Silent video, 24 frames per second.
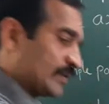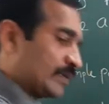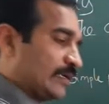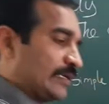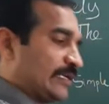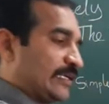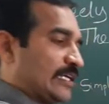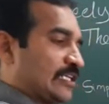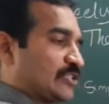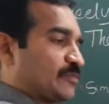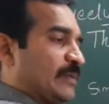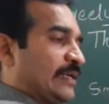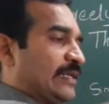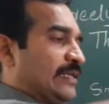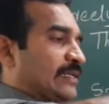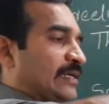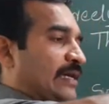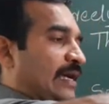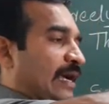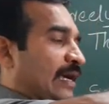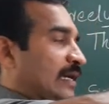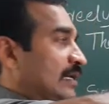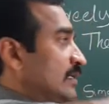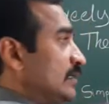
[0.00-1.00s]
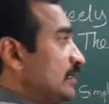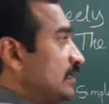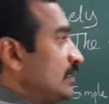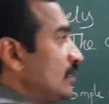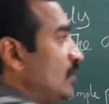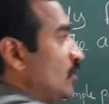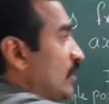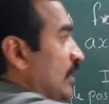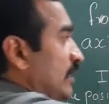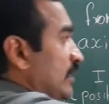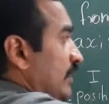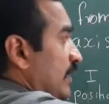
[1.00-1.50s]
it has been hung.
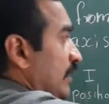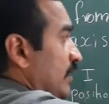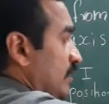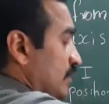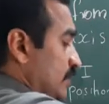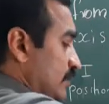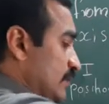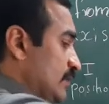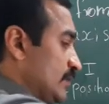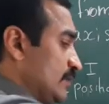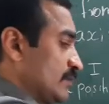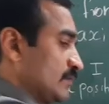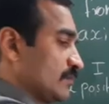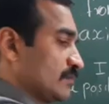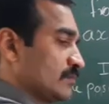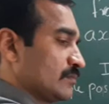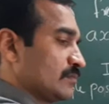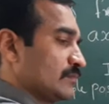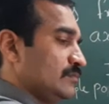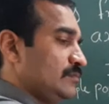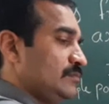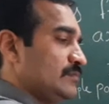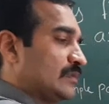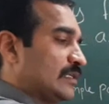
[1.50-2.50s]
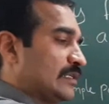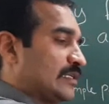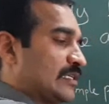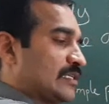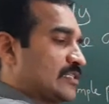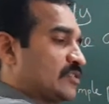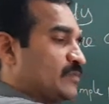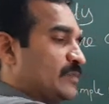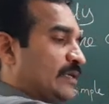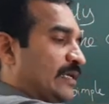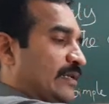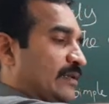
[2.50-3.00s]
Look at here. It
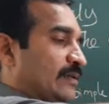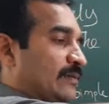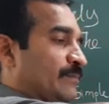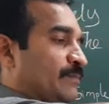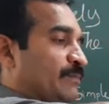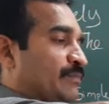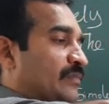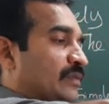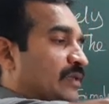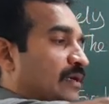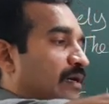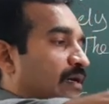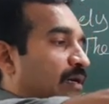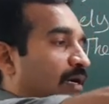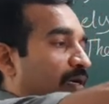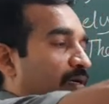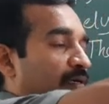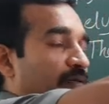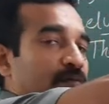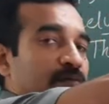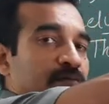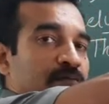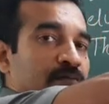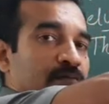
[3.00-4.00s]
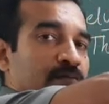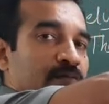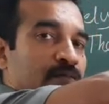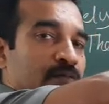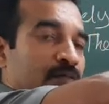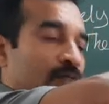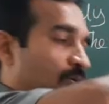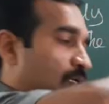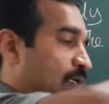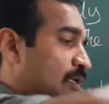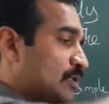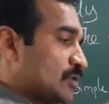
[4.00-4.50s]
has been hung.
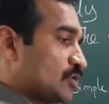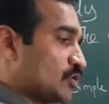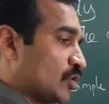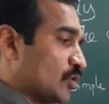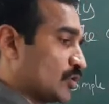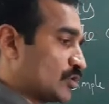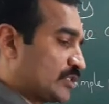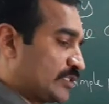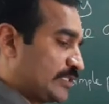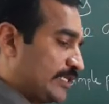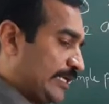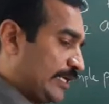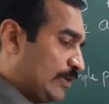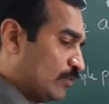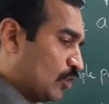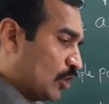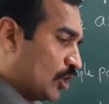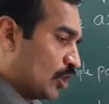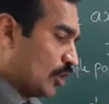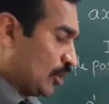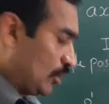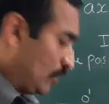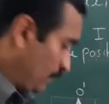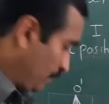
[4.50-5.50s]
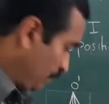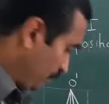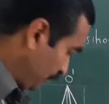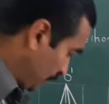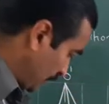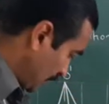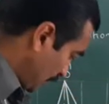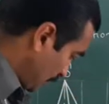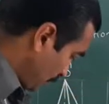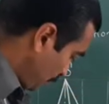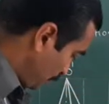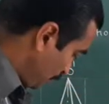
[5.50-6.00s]
So
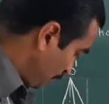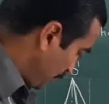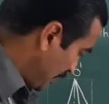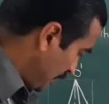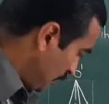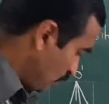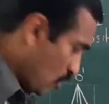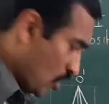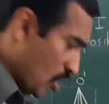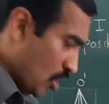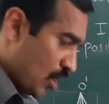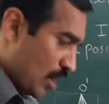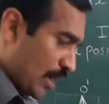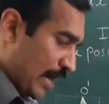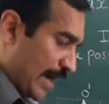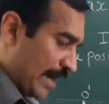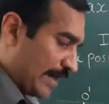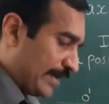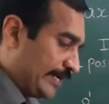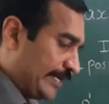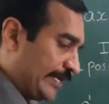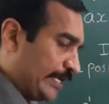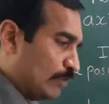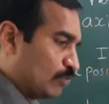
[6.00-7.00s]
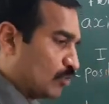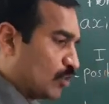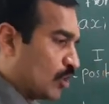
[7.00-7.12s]
CO, BO and DO